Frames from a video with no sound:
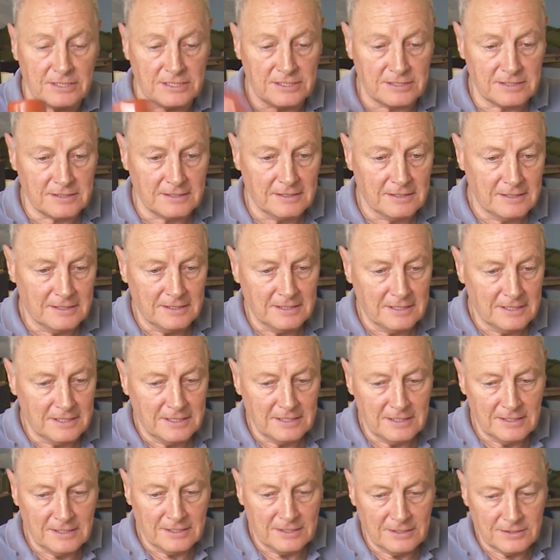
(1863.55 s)
There's
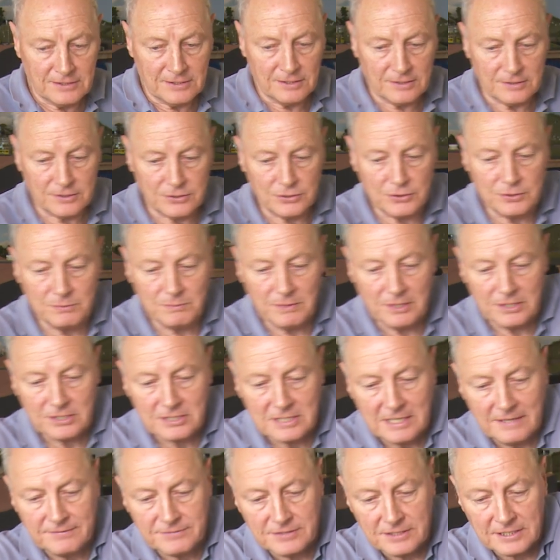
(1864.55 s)
not too
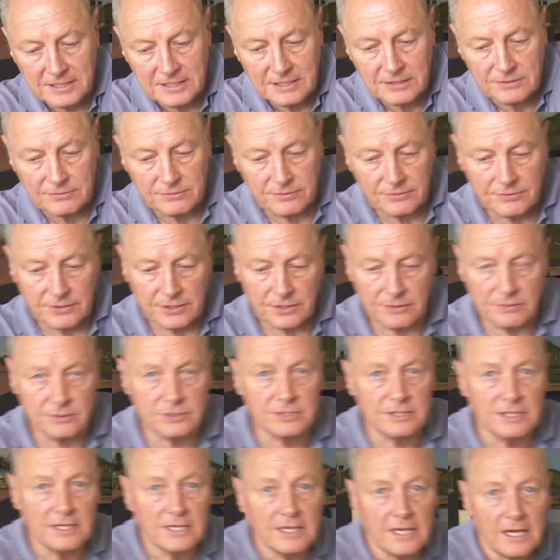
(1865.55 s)
much left in either of
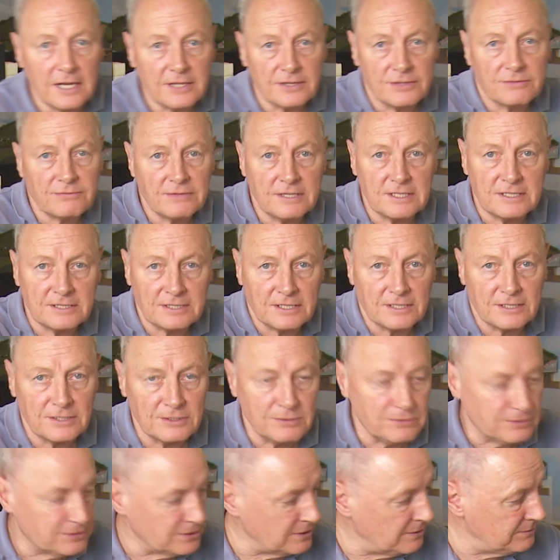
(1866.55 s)
those, and the reason I
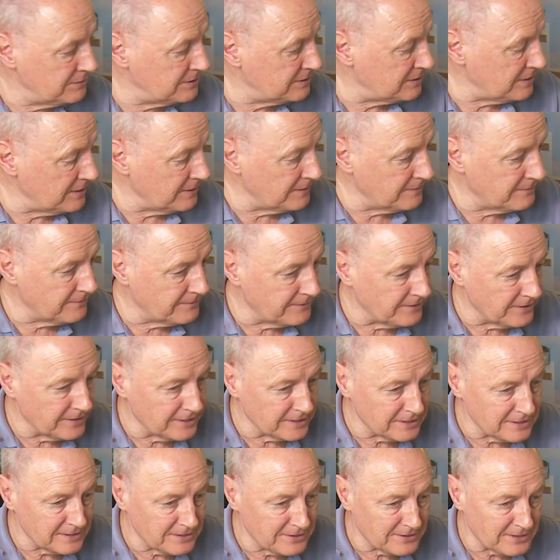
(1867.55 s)
use those is I
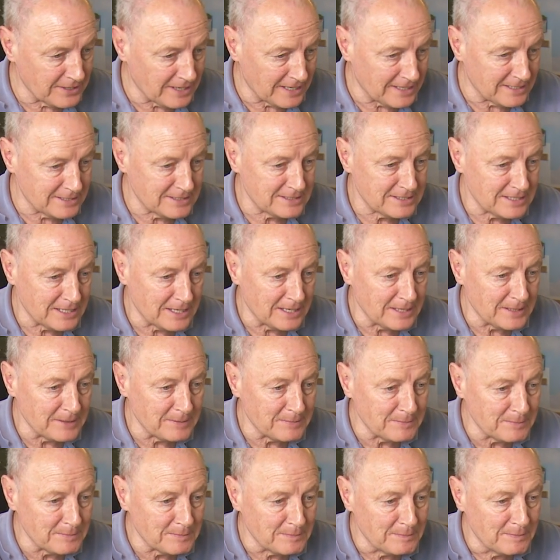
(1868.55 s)
find that
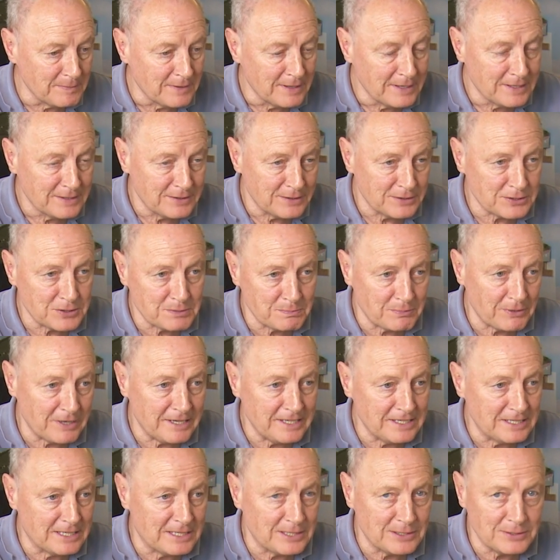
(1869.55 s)
um, the
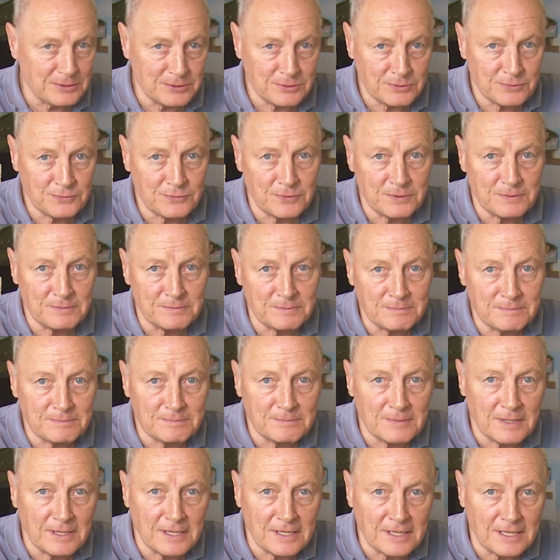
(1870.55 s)
spray glues from,
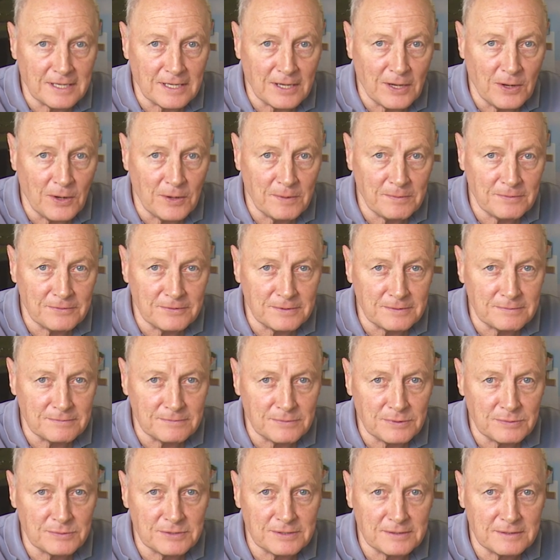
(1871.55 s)
uh, from,
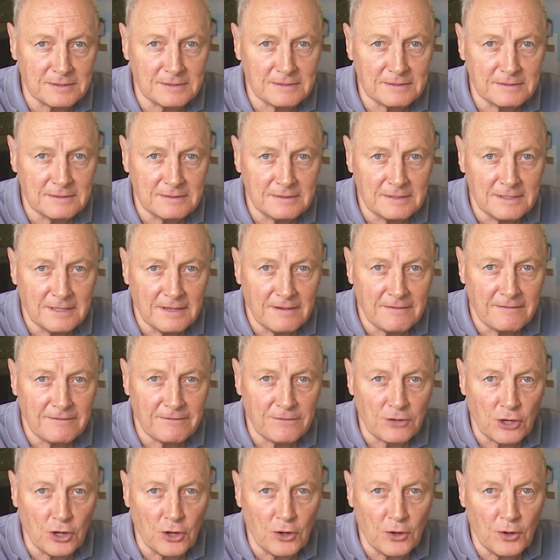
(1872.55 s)
what was it,
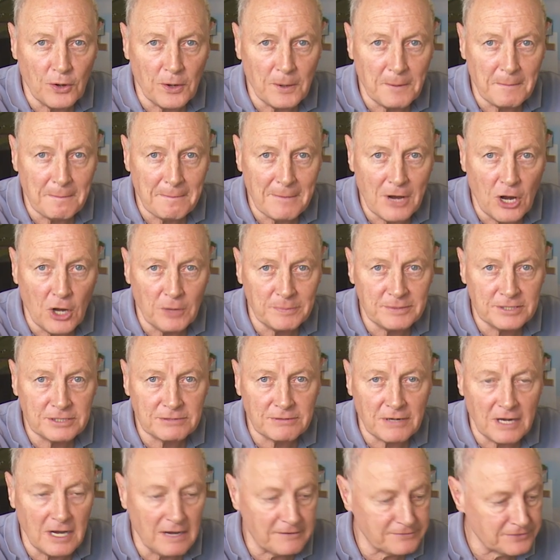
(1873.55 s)
from
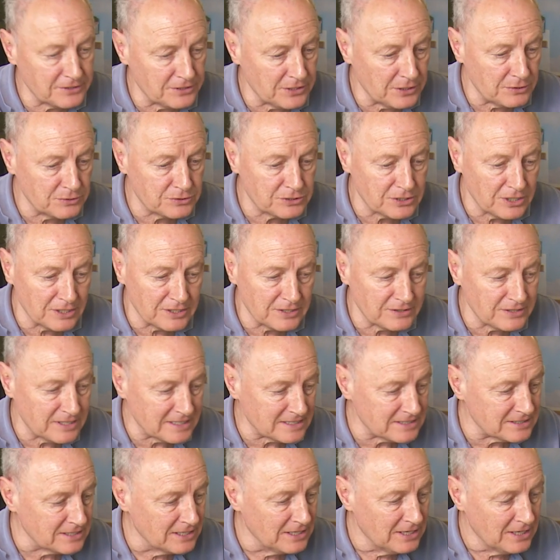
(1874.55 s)
Hobbycraft and those kind of
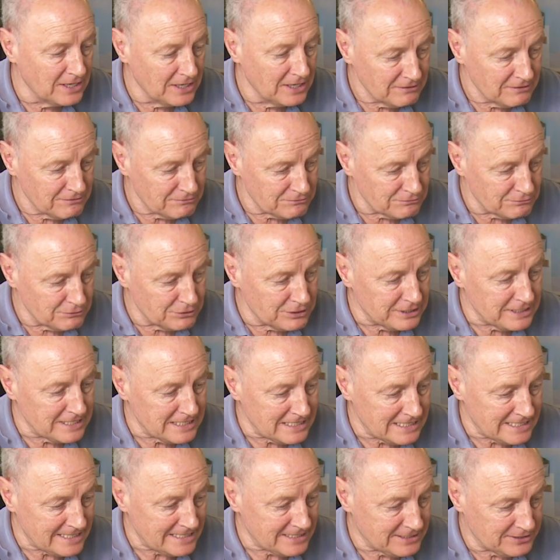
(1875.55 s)
things
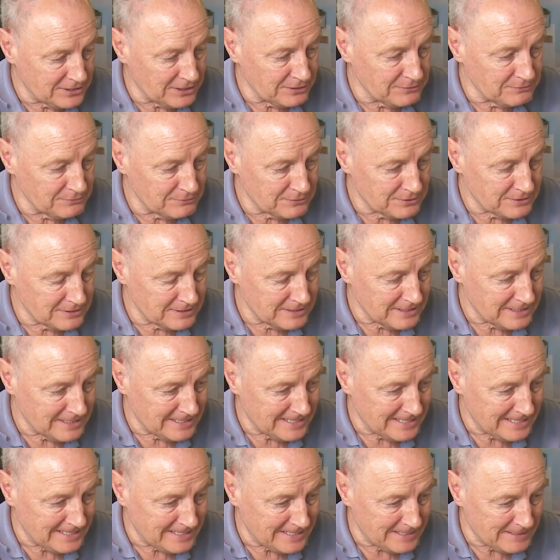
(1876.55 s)
really don't,
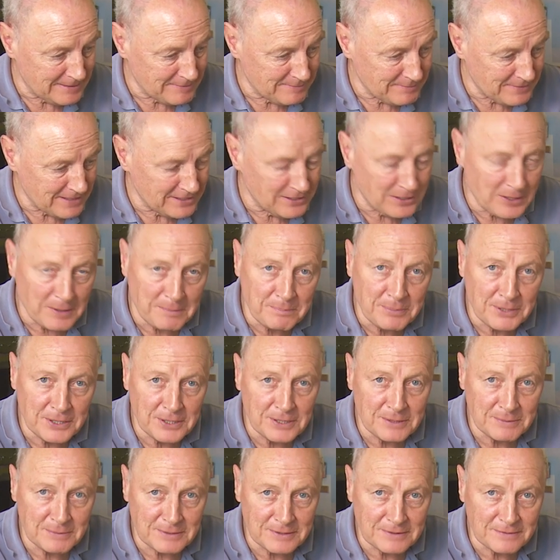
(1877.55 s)
um, they're not a
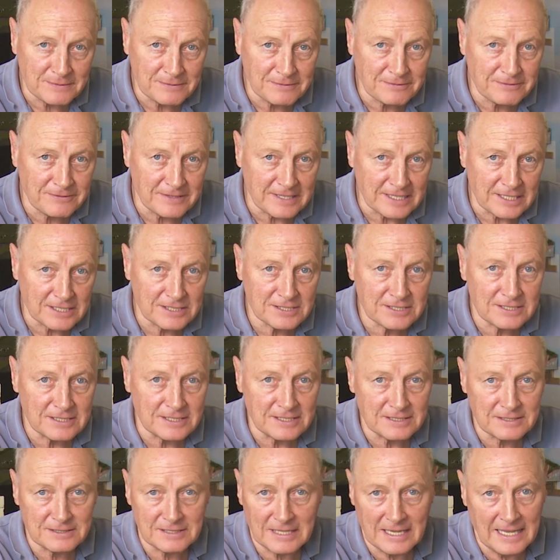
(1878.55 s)
permanent fix.
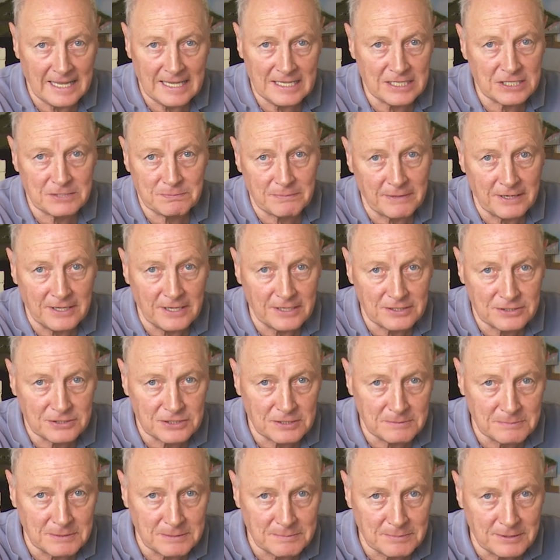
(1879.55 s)
And hairspray,
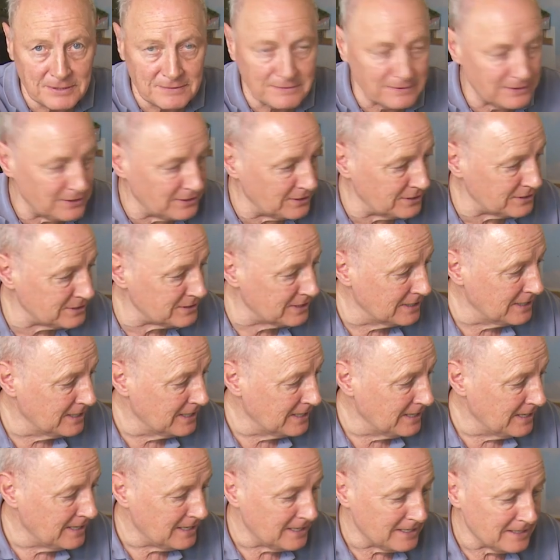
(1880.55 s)
to be perfectly honest,
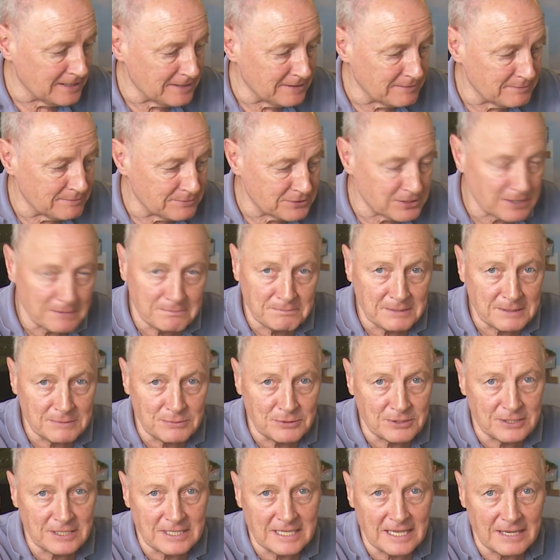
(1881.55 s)
um, some
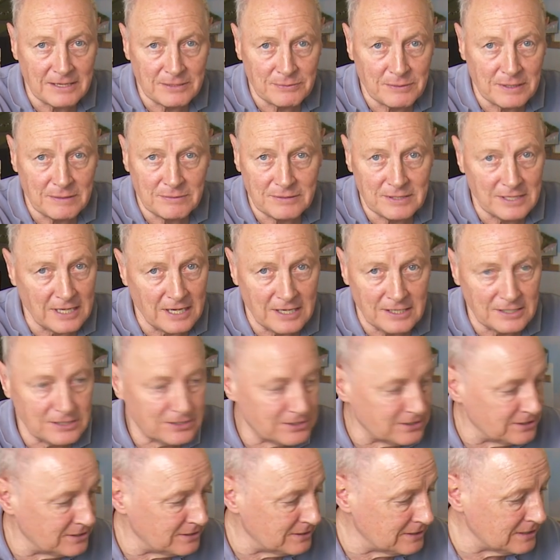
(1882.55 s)
people can get away with it, I
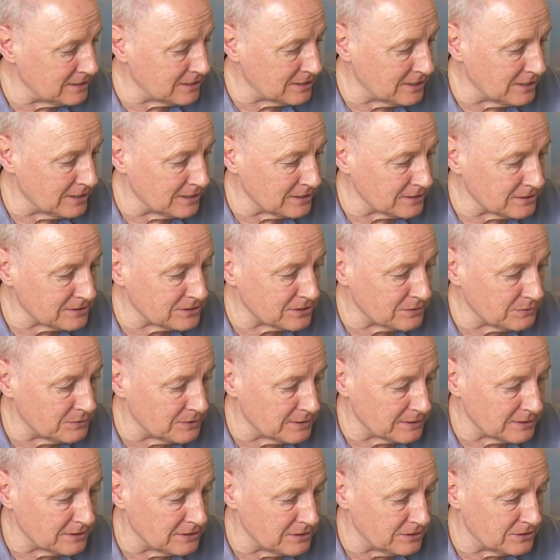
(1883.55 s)
certainly can't. So
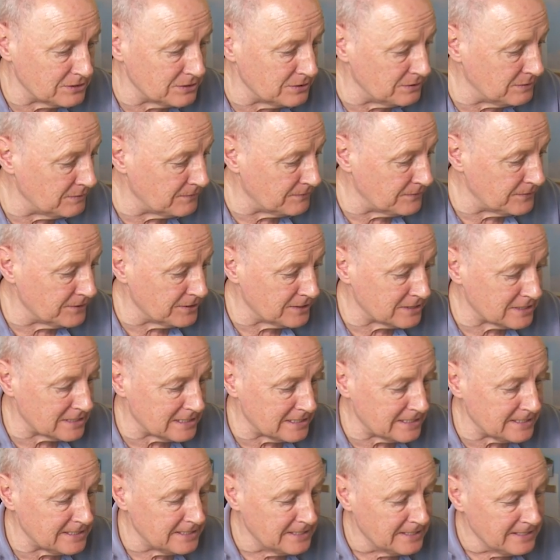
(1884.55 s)
what I'm going to do,
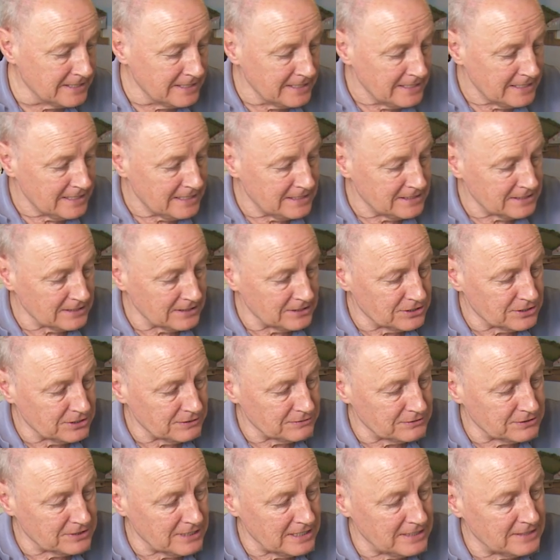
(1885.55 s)
firstly, is I
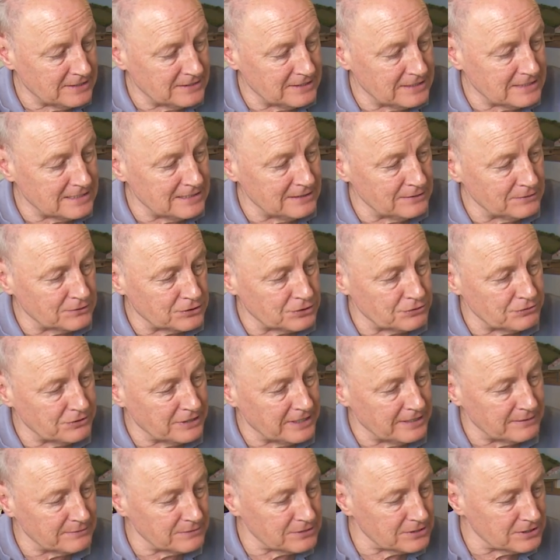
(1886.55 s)
shall take this little
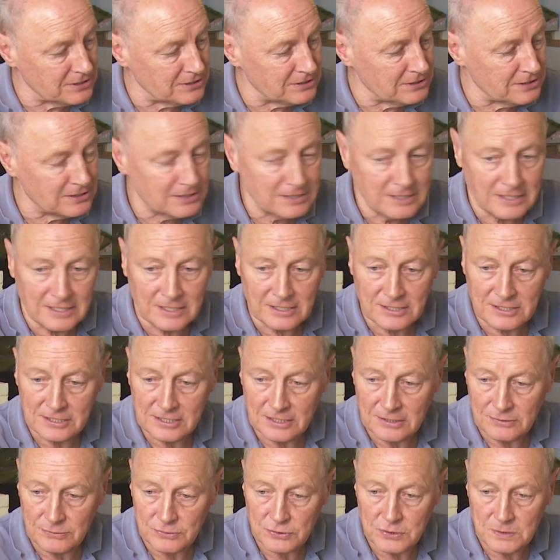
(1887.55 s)
tree outside, I
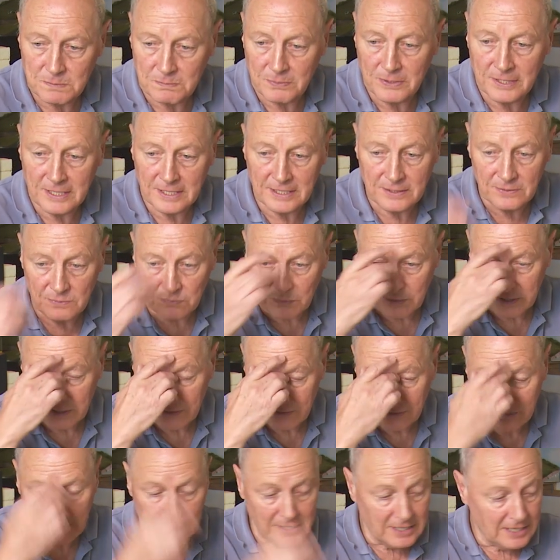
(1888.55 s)
shall spray it
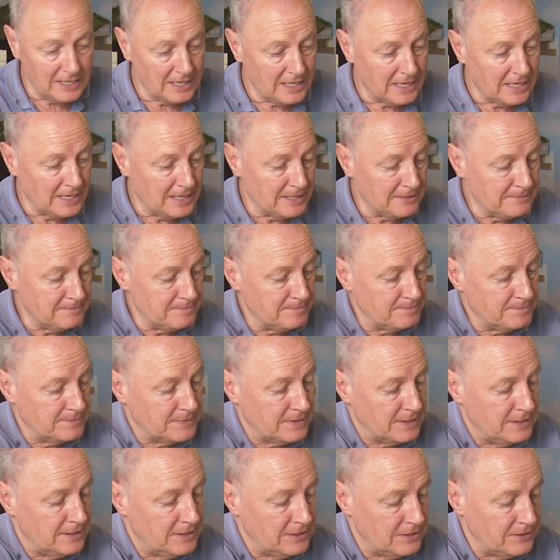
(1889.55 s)
with
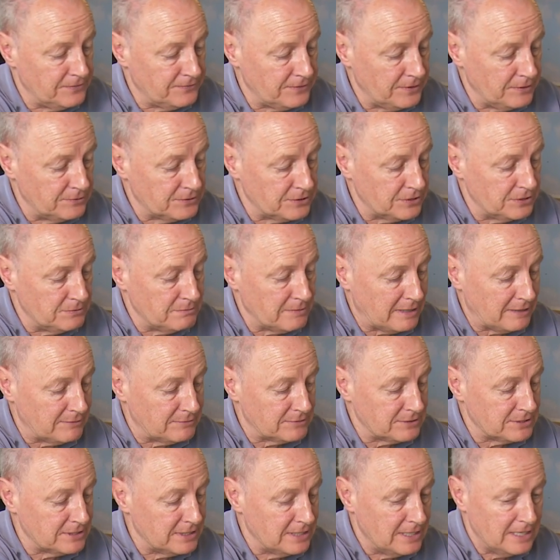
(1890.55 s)
um, the photo
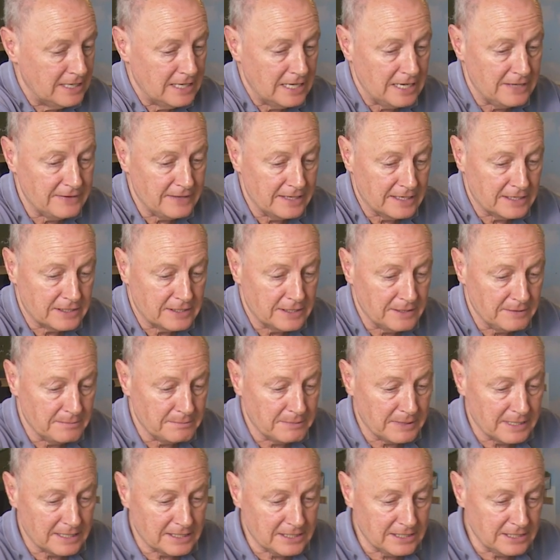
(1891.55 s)
mount and then come
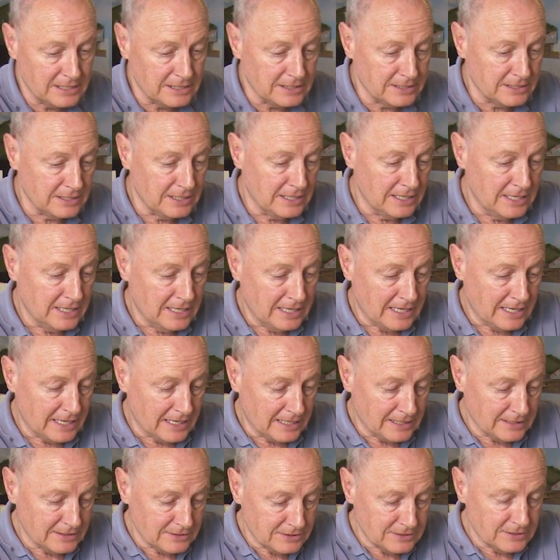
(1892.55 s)
back in
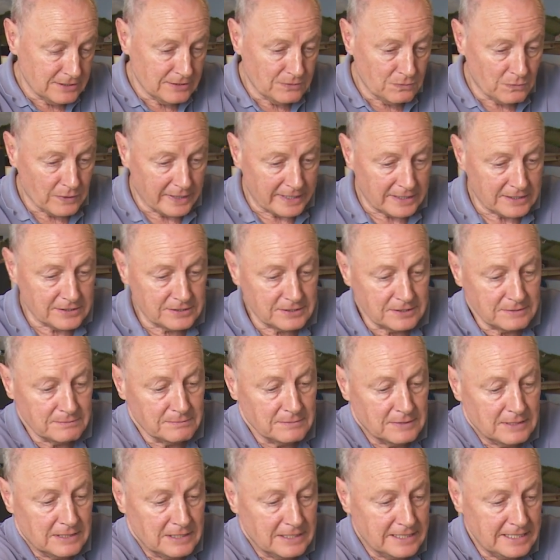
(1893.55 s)
and whack
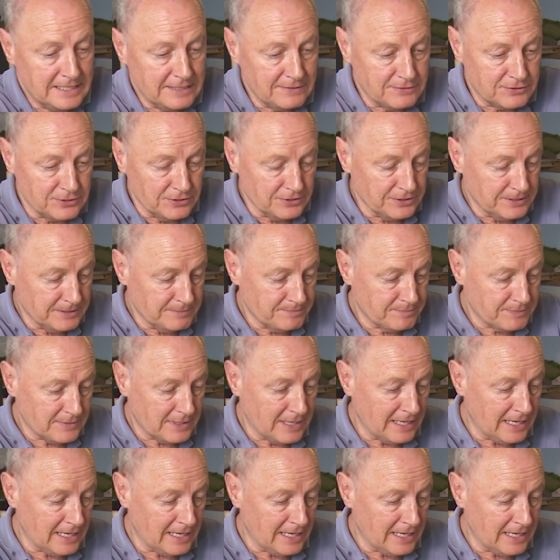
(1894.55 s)
some leaves on it.